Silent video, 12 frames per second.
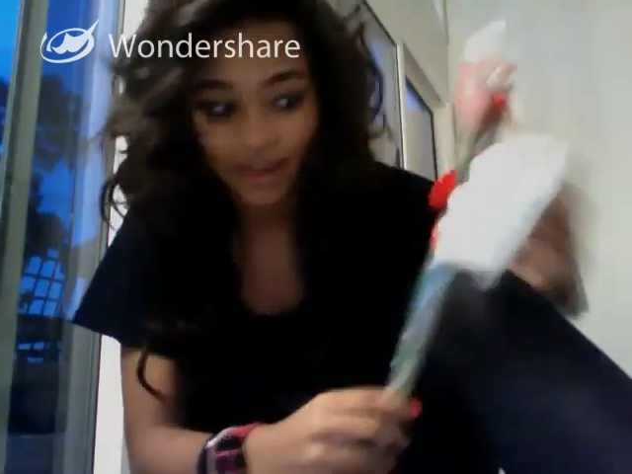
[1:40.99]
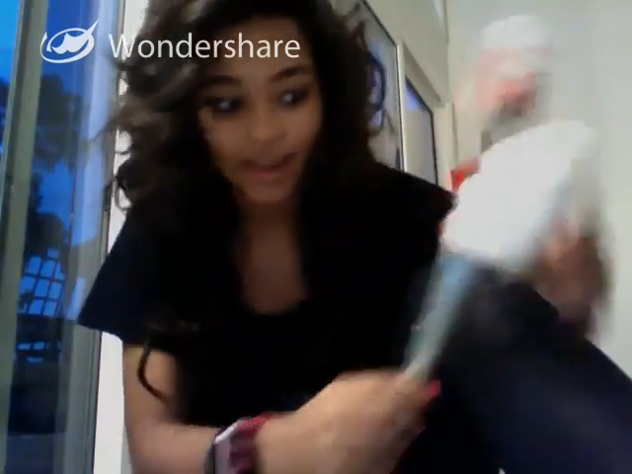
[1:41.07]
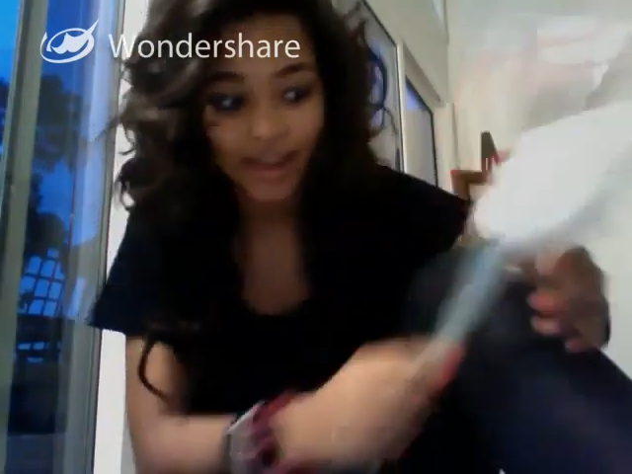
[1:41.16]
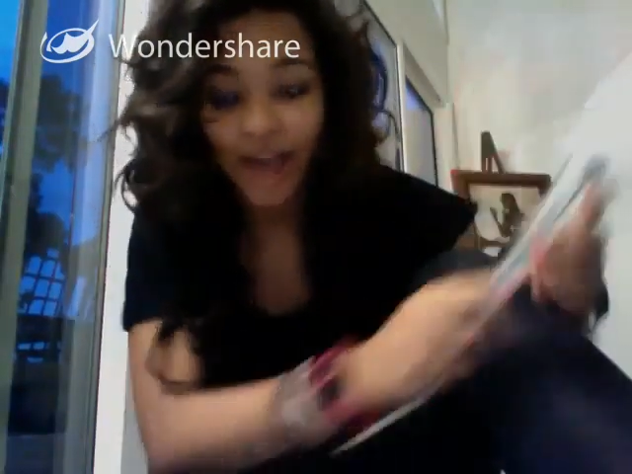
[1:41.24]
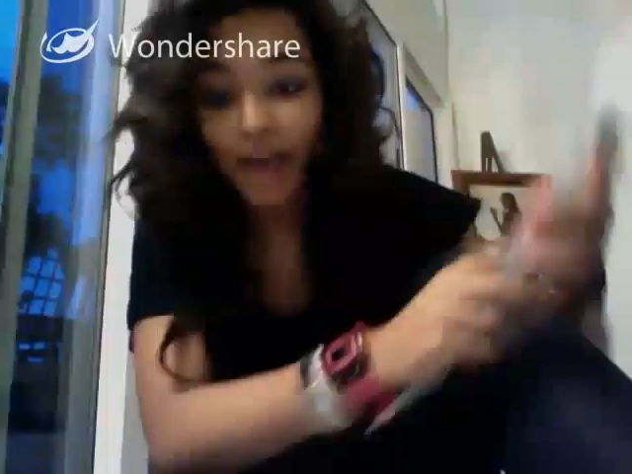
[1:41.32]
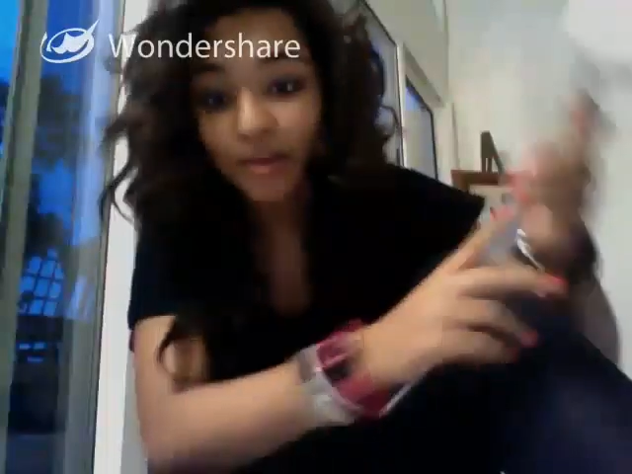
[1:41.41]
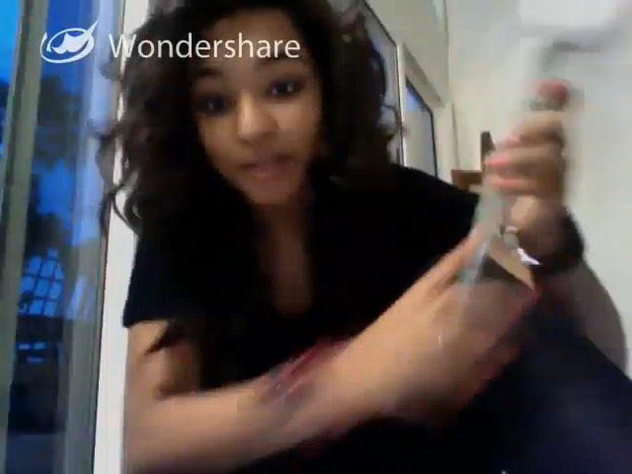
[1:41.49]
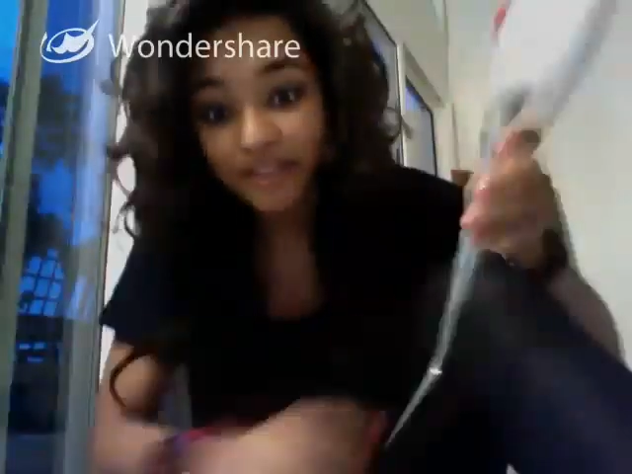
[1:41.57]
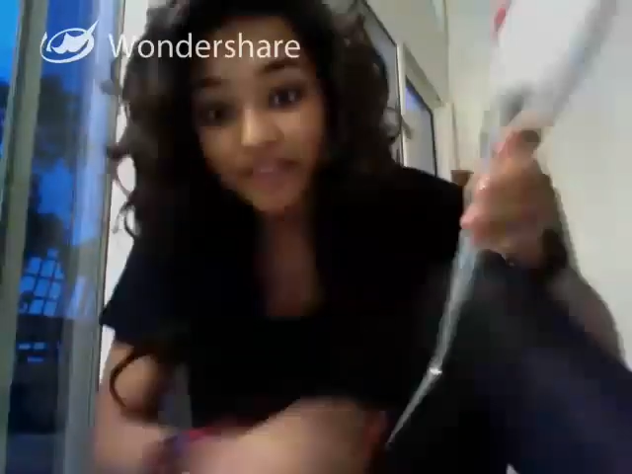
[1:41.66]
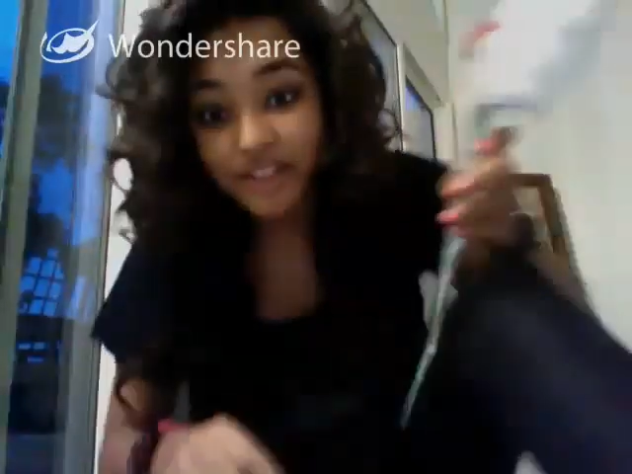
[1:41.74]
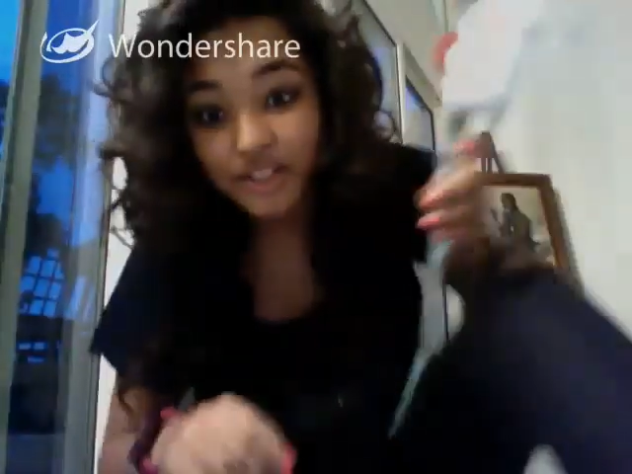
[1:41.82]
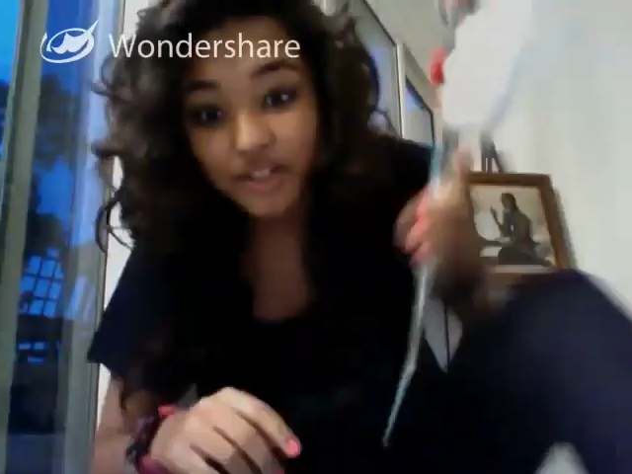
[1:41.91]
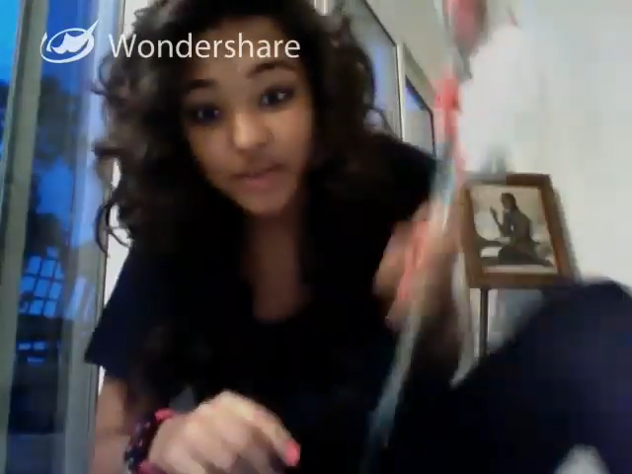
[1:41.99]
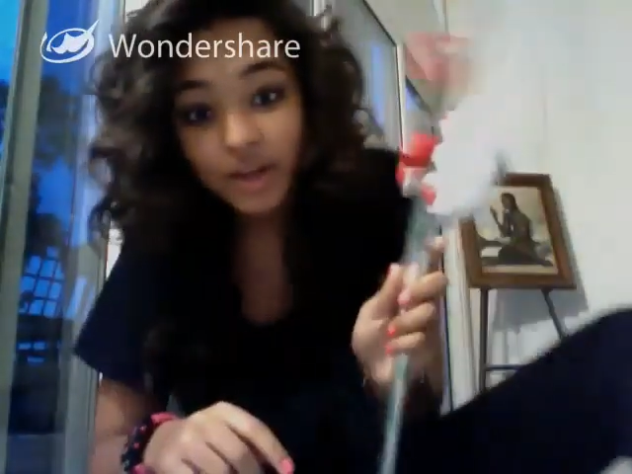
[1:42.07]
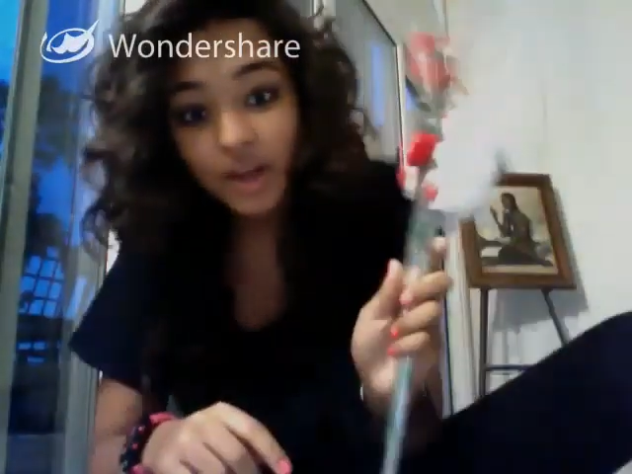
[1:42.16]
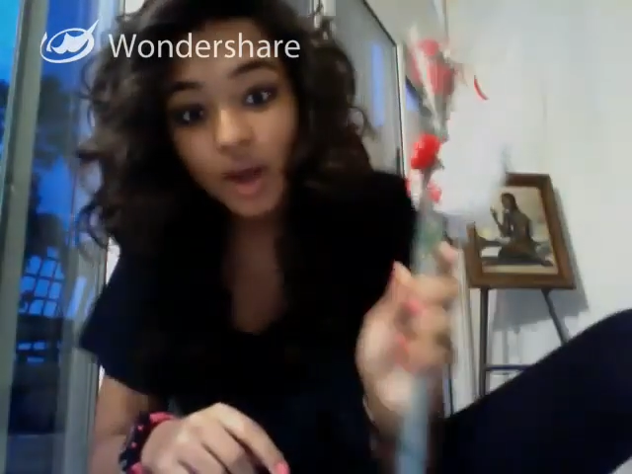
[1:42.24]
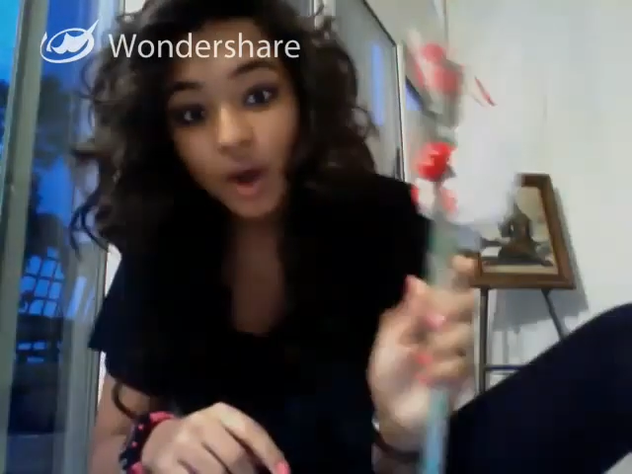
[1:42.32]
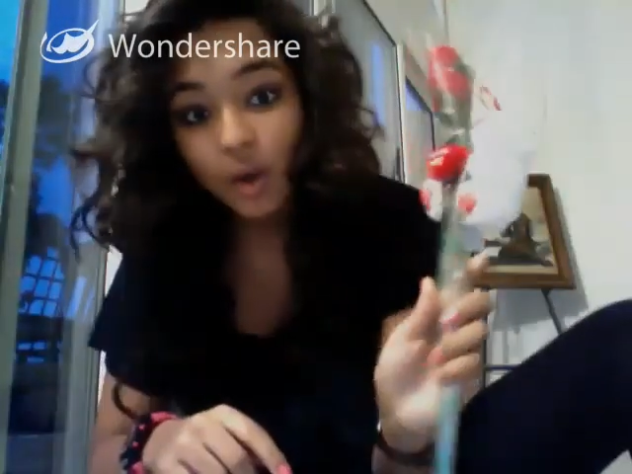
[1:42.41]
And I will give it to you
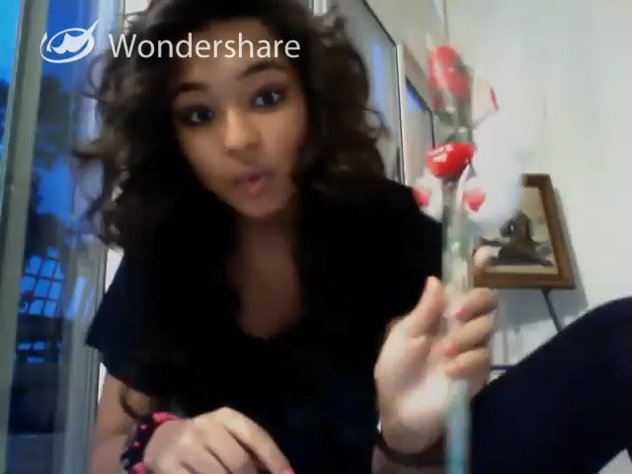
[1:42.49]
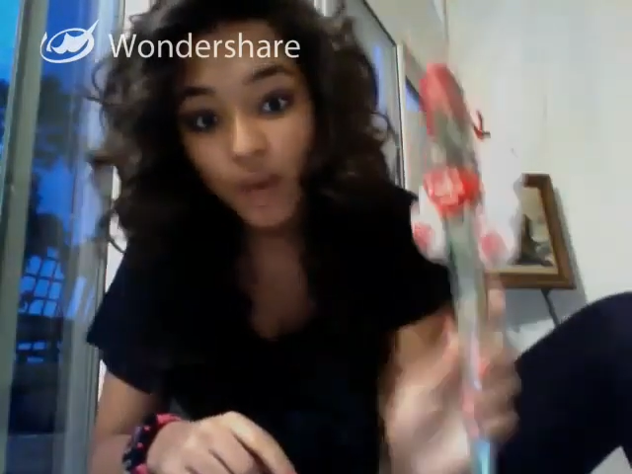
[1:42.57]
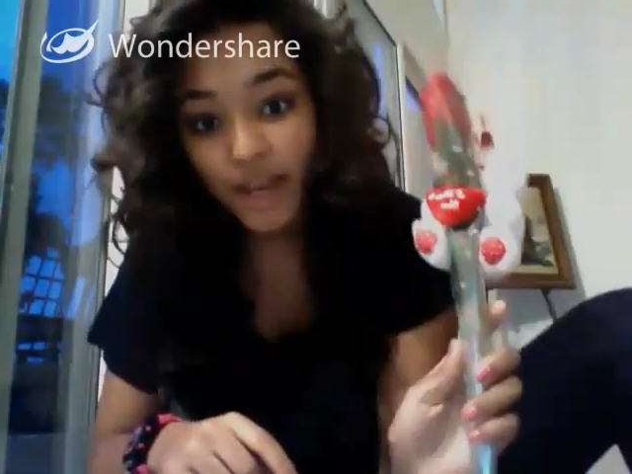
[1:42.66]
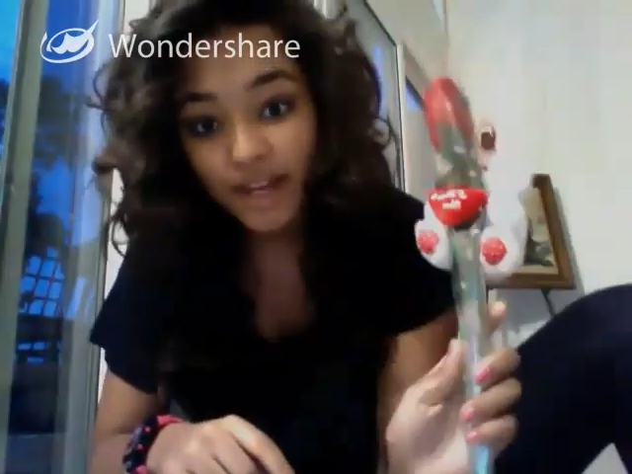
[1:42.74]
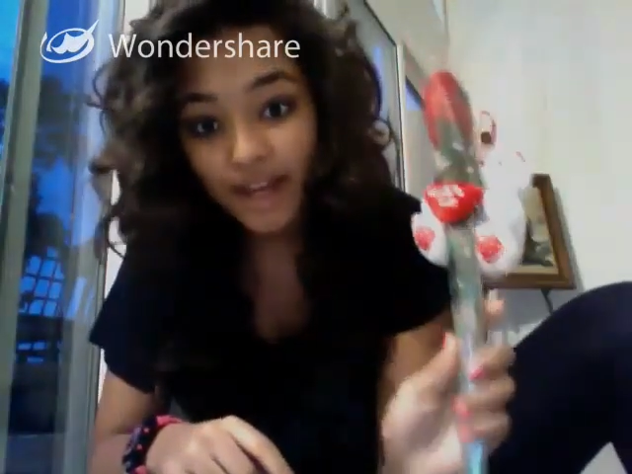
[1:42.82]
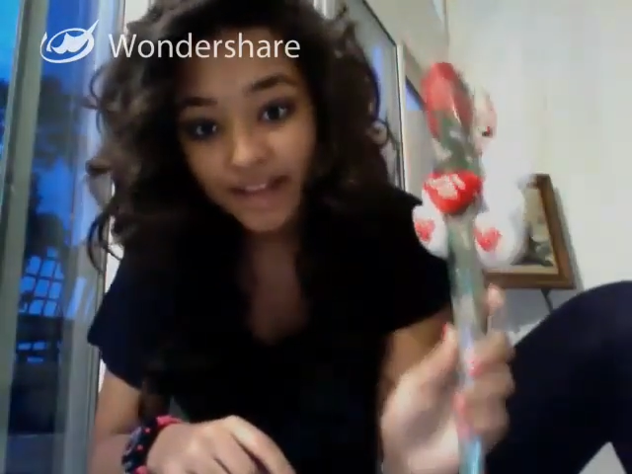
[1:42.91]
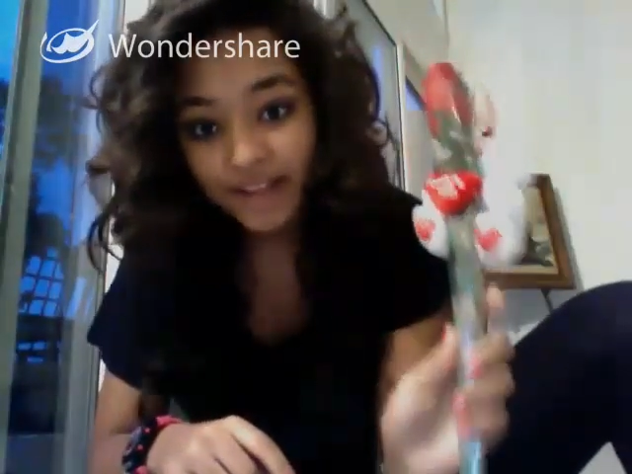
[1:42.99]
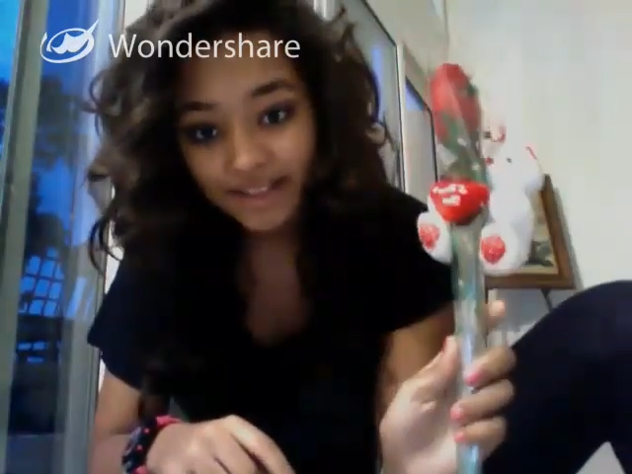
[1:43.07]
when I